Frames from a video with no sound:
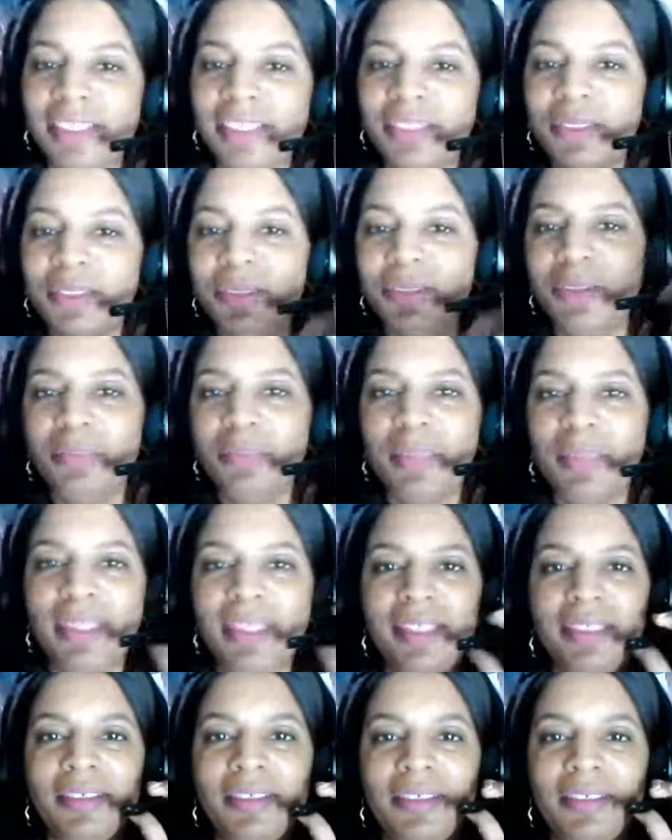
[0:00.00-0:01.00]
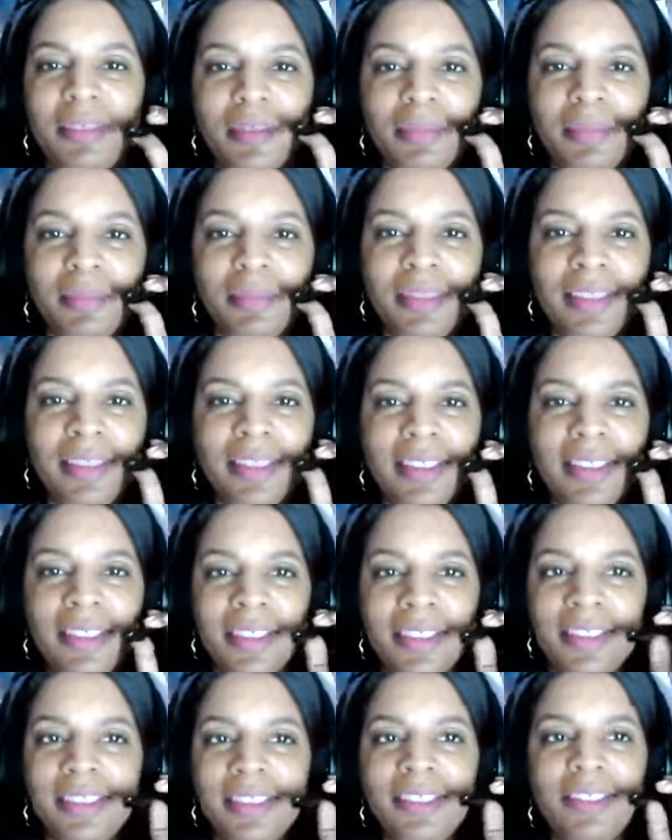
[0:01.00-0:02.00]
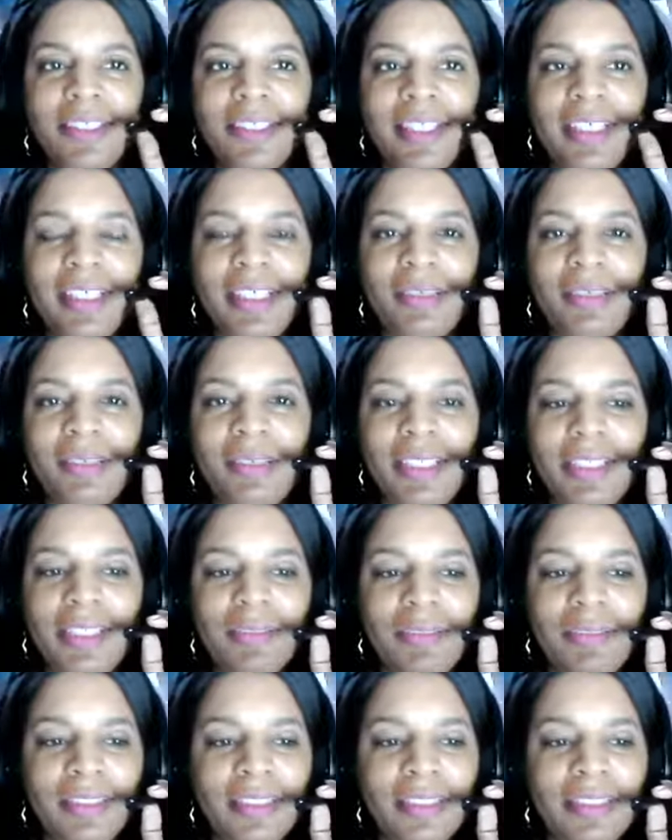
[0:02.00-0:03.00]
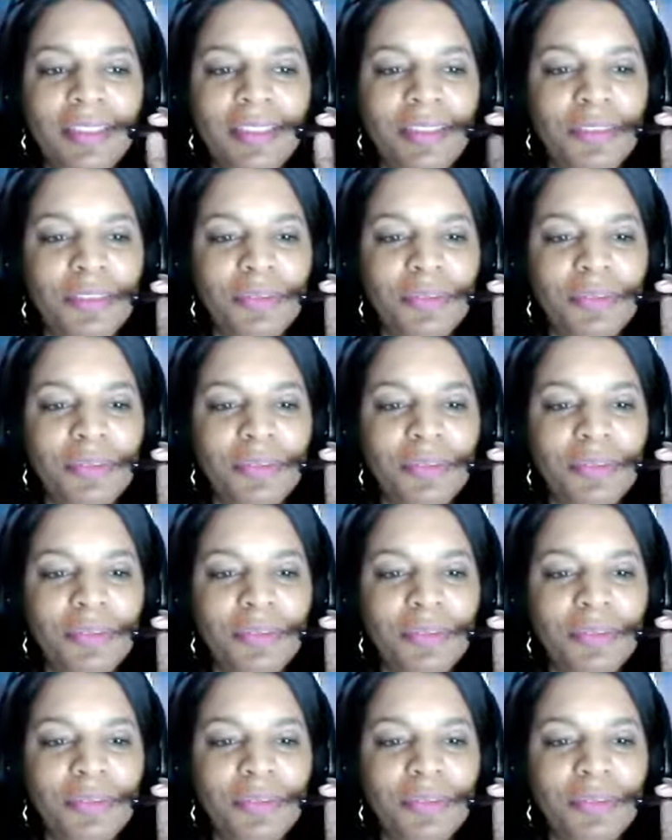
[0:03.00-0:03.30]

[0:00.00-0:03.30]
so you may hear him every now and then